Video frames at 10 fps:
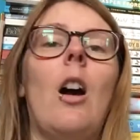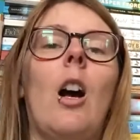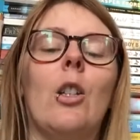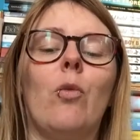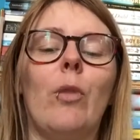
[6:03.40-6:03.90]

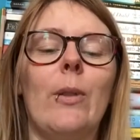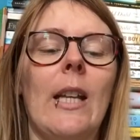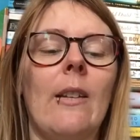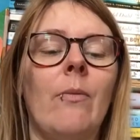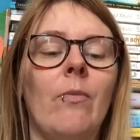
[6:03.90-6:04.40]
asked
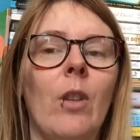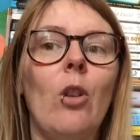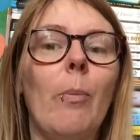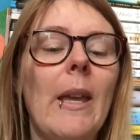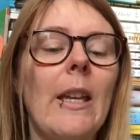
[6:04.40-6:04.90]
Rusin,
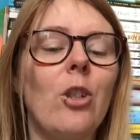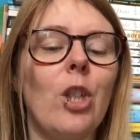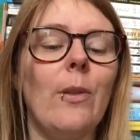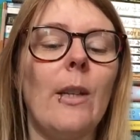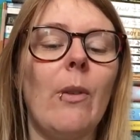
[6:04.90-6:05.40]
not being as
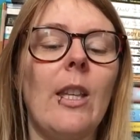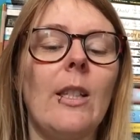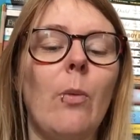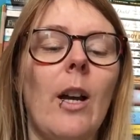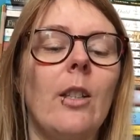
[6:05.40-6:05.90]
choosy with his
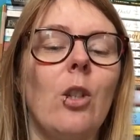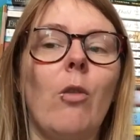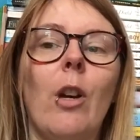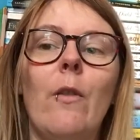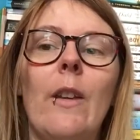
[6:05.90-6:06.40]
words as
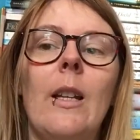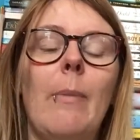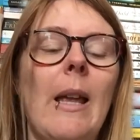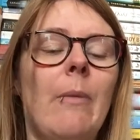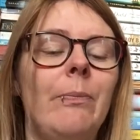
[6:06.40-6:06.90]
Crowfin had
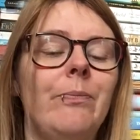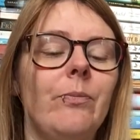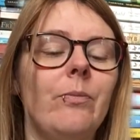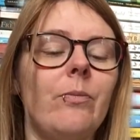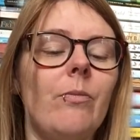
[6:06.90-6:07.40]
been.
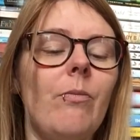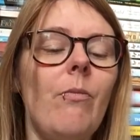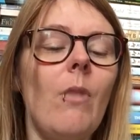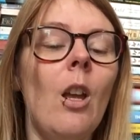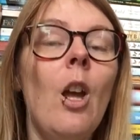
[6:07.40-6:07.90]

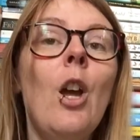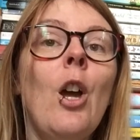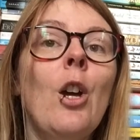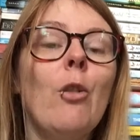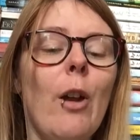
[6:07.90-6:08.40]

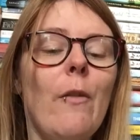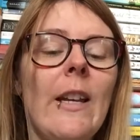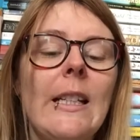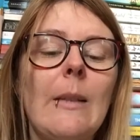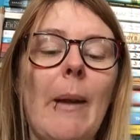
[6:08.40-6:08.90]
Crowfin
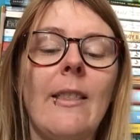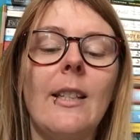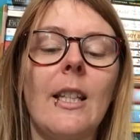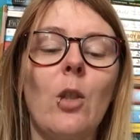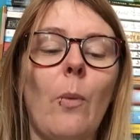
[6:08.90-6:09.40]
explained the
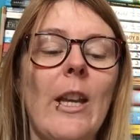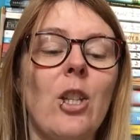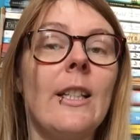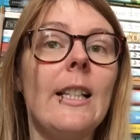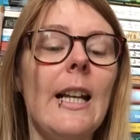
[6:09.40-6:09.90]

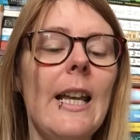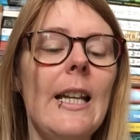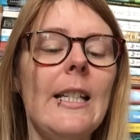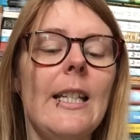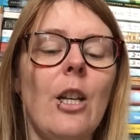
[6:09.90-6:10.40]
situation as
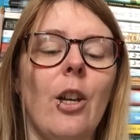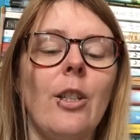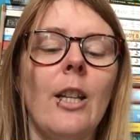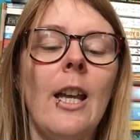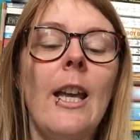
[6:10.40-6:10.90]
clearly as he could,
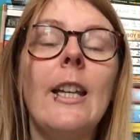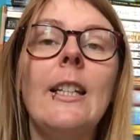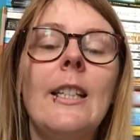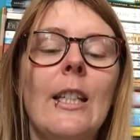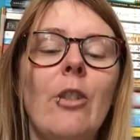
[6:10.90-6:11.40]

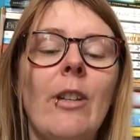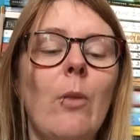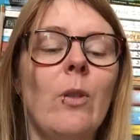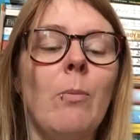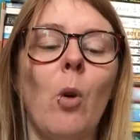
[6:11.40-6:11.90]
considering it
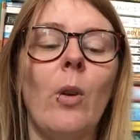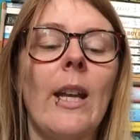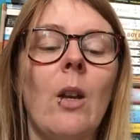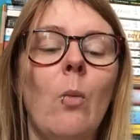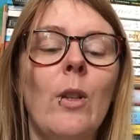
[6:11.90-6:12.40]
was
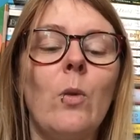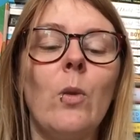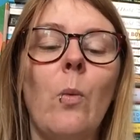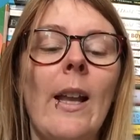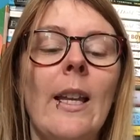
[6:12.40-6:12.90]
morning, which was
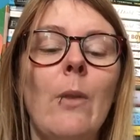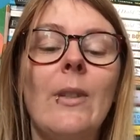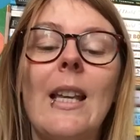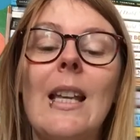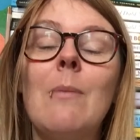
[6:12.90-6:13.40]
when he was
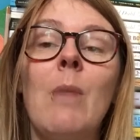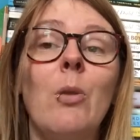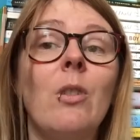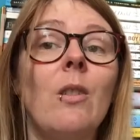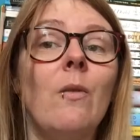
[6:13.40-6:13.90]
at his
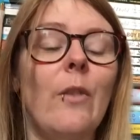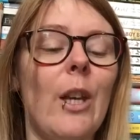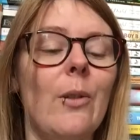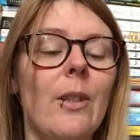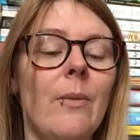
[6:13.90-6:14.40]
most
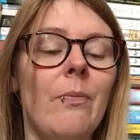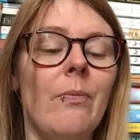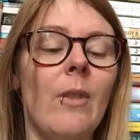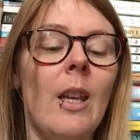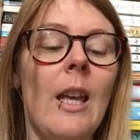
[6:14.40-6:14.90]
confused.
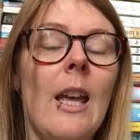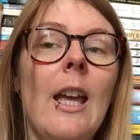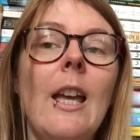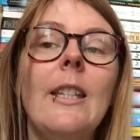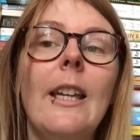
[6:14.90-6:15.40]

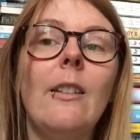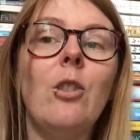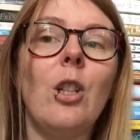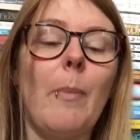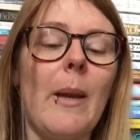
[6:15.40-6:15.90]
Yill
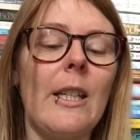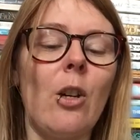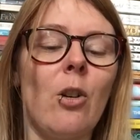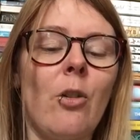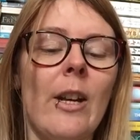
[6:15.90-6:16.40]
took pity
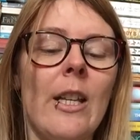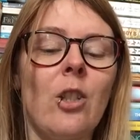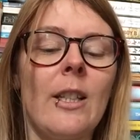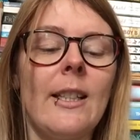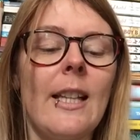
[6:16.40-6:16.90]
on Cringe
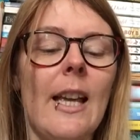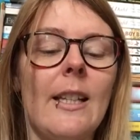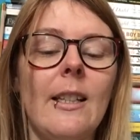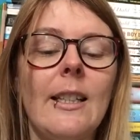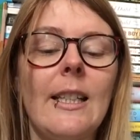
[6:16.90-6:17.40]
and
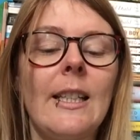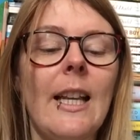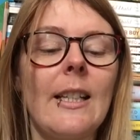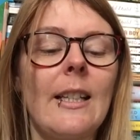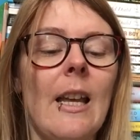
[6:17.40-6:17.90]
said, sitting
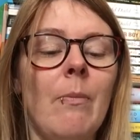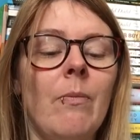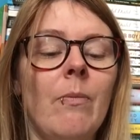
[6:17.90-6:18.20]
next to him,